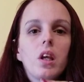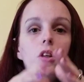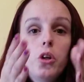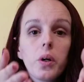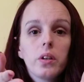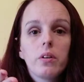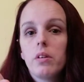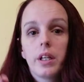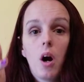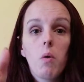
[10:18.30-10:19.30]
You can
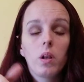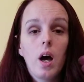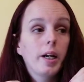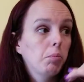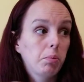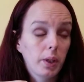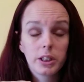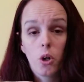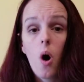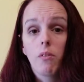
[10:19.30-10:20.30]
literally go online and
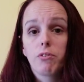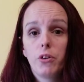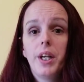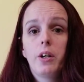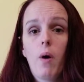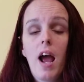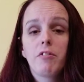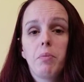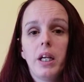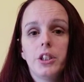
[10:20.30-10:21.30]
print off free
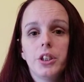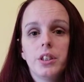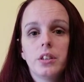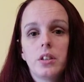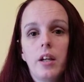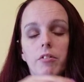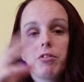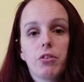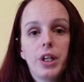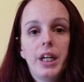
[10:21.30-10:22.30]
craft pages and
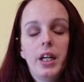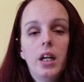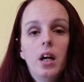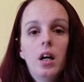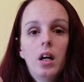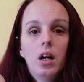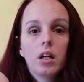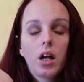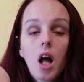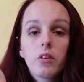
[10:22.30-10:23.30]
free
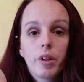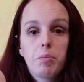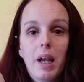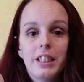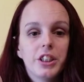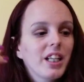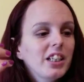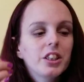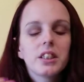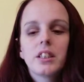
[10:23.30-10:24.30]
coloring pages
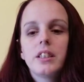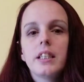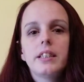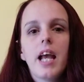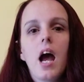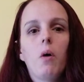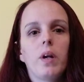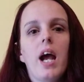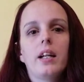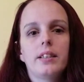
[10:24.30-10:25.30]
and just sit
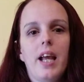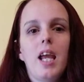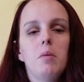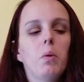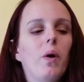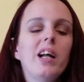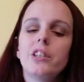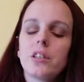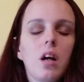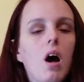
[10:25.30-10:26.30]
down at a table and
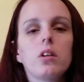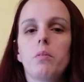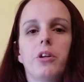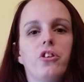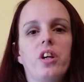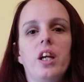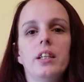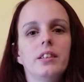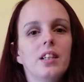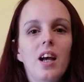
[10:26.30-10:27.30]
just color with your
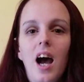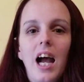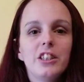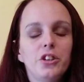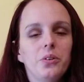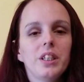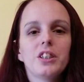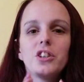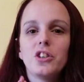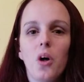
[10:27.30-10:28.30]
kids. I do this
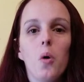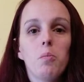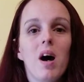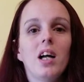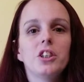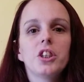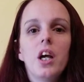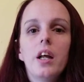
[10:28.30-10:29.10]
so much.